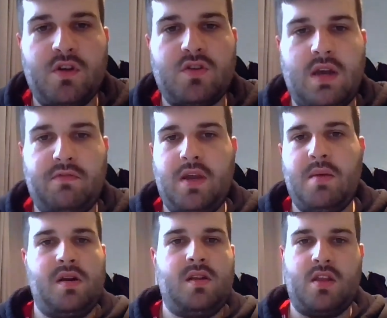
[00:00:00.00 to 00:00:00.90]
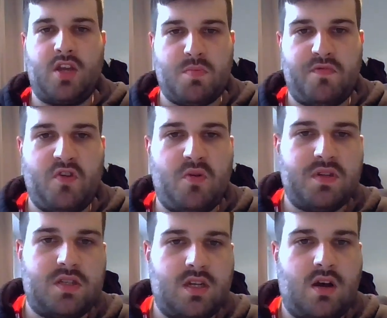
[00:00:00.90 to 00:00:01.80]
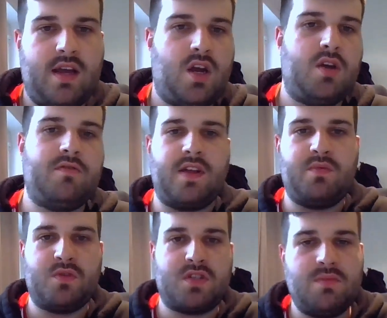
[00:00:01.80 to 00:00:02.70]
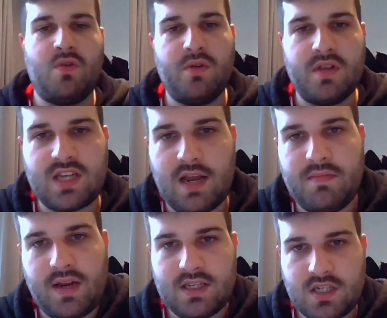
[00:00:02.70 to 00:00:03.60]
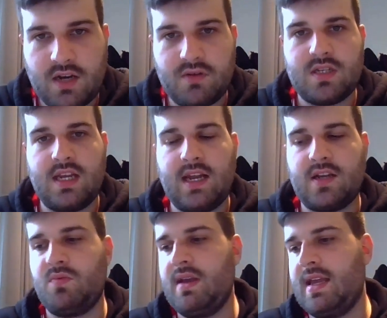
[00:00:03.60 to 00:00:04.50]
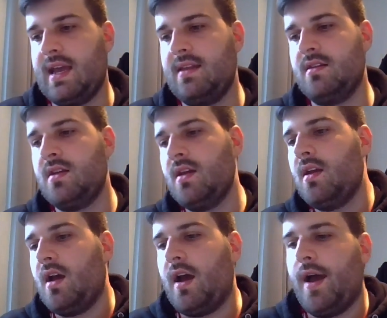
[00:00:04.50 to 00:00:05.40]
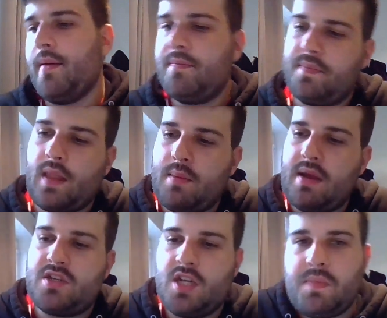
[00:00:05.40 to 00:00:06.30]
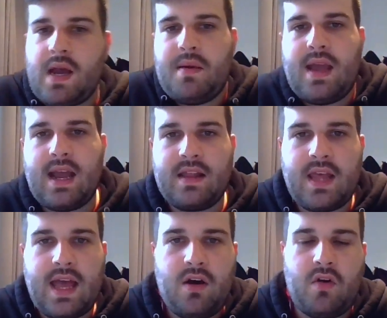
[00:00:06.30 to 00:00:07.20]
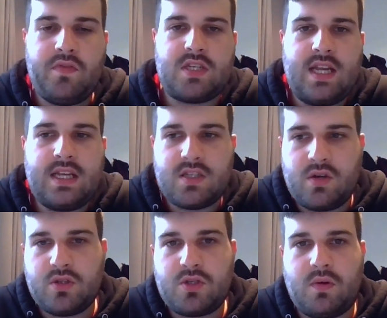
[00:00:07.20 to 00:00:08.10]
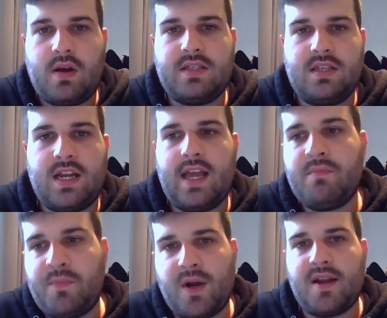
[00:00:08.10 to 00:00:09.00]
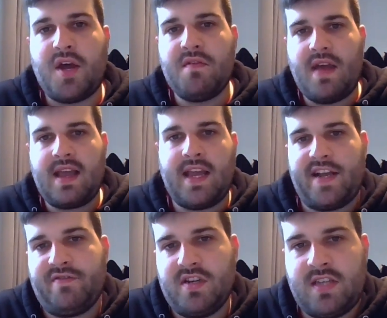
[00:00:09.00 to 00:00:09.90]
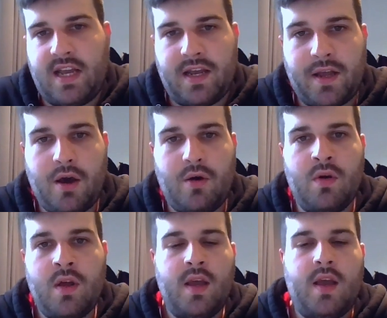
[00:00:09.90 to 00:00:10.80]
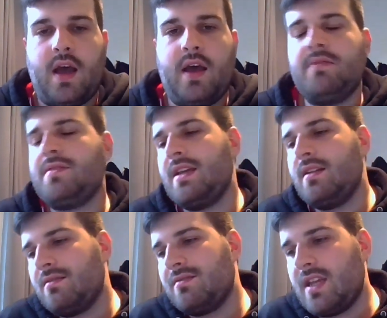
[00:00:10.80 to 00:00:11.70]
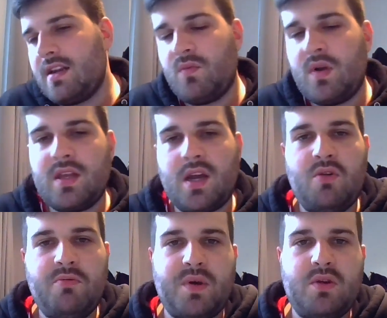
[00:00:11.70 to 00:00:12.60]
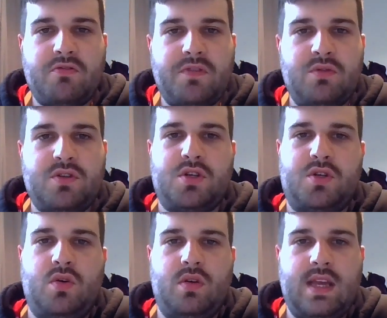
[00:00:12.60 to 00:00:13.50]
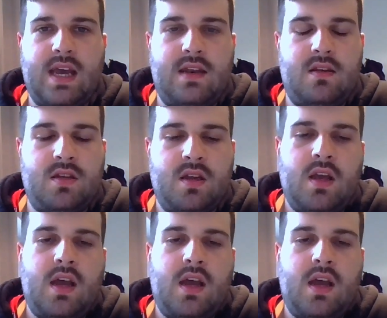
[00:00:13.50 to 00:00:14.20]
future ahead for him and another good performance tonight, and hopefully we'll see more of the same against Chelsea next weekend. I mentioned Aubameyang there, obviously scored twice today, brilliant overhead kick for his second goal. Didn't win the golden boot, fell just short in the end.